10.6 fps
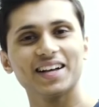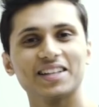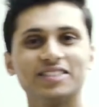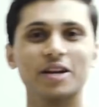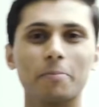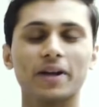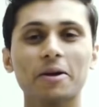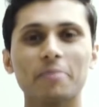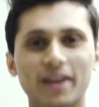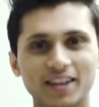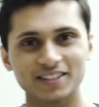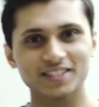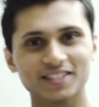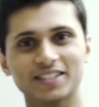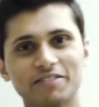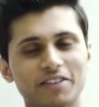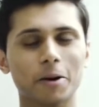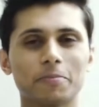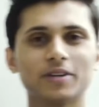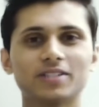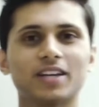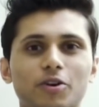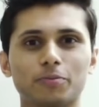There are many makers, developers and